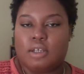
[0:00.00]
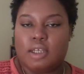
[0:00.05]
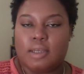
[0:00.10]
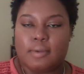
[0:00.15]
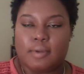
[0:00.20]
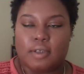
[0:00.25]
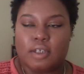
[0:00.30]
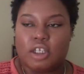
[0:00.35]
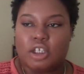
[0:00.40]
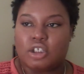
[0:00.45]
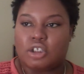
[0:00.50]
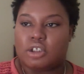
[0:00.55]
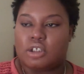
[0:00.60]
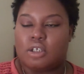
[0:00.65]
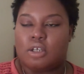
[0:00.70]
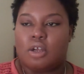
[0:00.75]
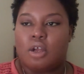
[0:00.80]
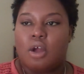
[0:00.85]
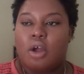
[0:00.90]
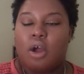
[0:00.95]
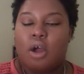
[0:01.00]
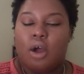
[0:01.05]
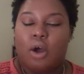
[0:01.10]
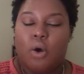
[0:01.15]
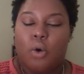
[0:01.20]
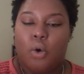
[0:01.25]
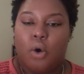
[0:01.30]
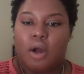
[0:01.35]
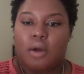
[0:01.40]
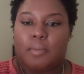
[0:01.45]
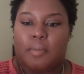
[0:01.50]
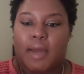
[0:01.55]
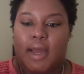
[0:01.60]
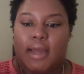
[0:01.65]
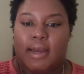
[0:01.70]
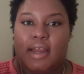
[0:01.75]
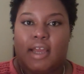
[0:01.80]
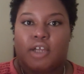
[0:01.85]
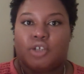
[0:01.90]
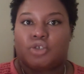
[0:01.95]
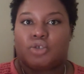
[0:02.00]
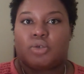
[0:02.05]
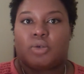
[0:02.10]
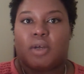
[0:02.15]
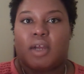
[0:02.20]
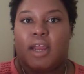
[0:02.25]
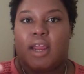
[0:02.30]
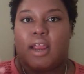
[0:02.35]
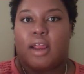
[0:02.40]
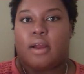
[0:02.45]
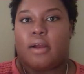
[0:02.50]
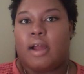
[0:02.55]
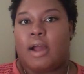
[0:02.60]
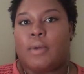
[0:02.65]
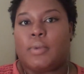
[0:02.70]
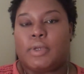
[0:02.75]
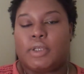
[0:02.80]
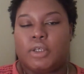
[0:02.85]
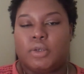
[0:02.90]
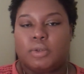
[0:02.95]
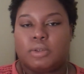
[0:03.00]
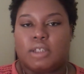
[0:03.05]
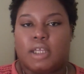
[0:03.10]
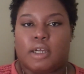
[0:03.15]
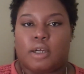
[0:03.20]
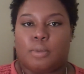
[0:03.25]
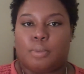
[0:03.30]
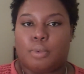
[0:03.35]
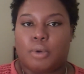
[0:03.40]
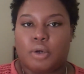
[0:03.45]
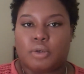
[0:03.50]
condition on my natural hair, I would use like a